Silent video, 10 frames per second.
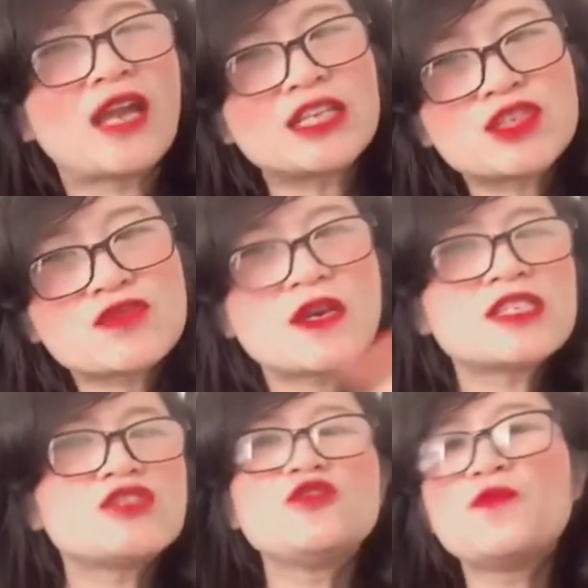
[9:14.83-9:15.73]

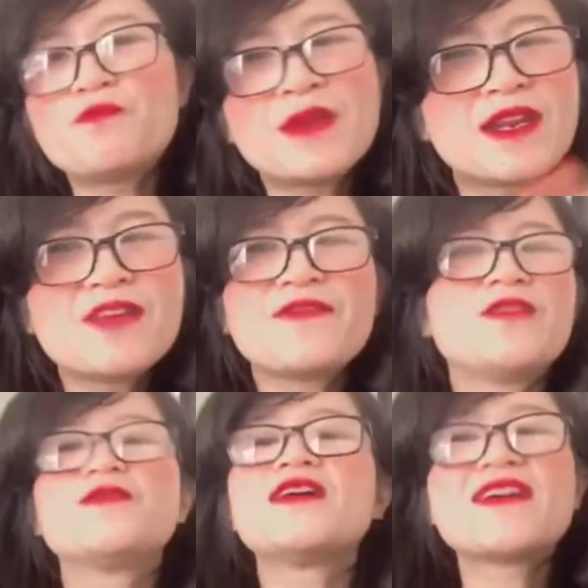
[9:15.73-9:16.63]
trusts you, believe
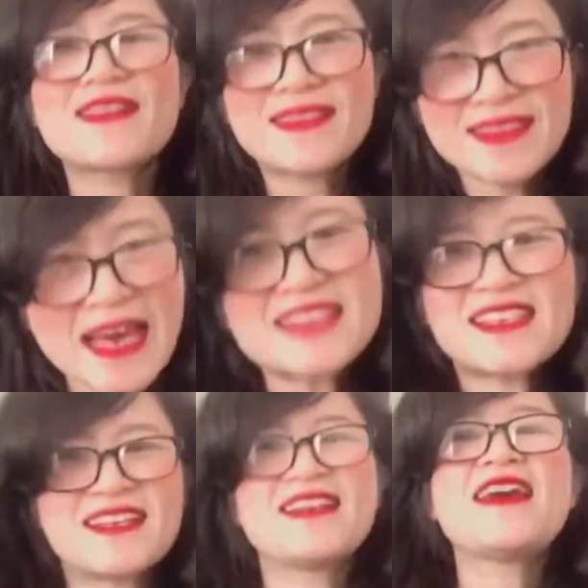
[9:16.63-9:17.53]
you, that's
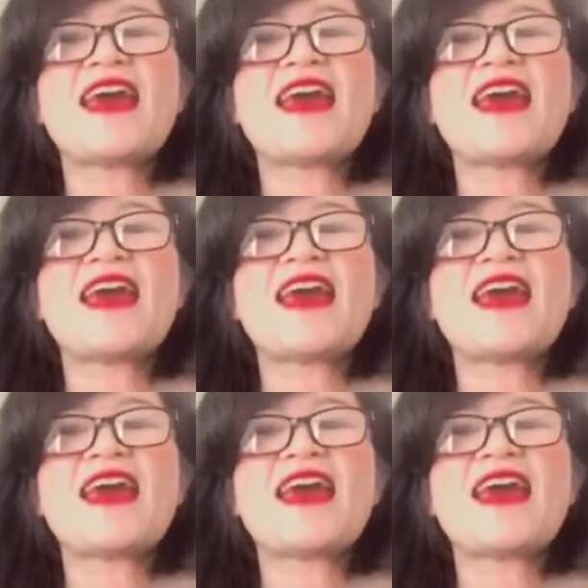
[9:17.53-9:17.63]
it.